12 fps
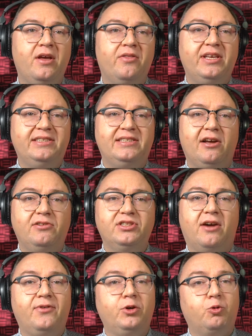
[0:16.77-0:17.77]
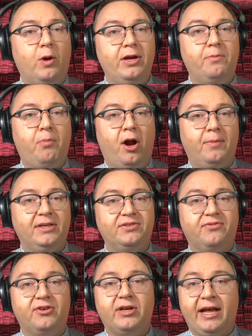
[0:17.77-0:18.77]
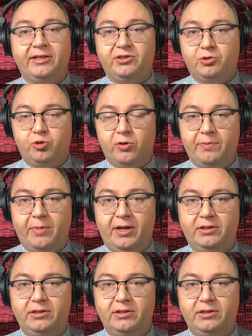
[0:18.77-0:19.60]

These cells offer great promise for cancer treatment.